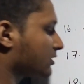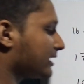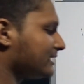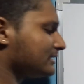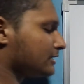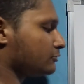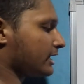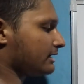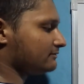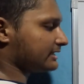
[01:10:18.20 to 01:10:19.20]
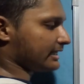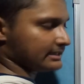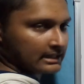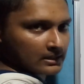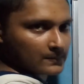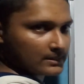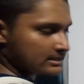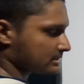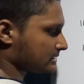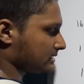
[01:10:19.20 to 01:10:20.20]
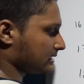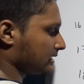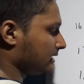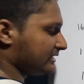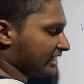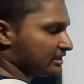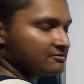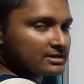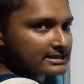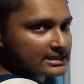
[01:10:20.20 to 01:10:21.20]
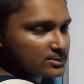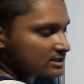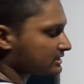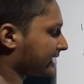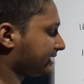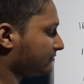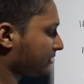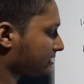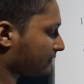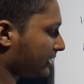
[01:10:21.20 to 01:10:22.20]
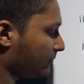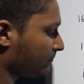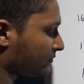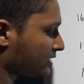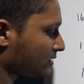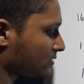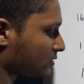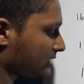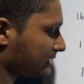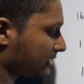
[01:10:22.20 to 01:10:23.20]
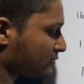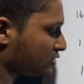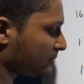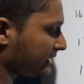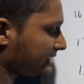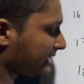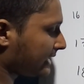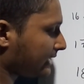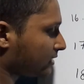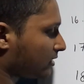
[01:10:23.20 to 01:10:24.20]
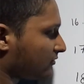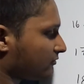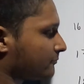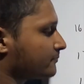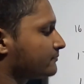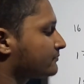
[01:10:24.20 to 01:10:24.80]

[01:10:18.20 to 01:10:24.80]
Okay, now we have tan A plus tan inverse x plus tan inverse y. So that comes to be tan of